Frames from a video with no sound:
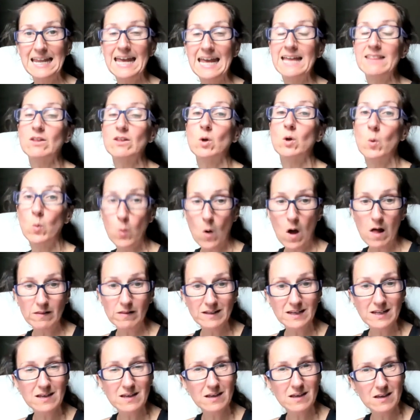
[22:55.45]
and the
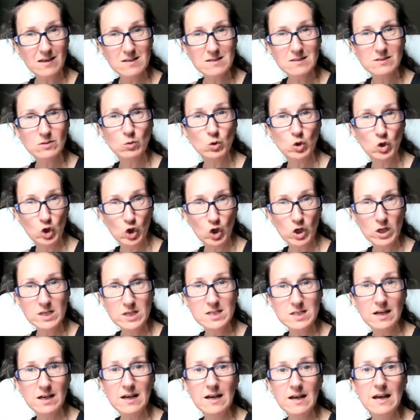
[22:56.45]
quality is good,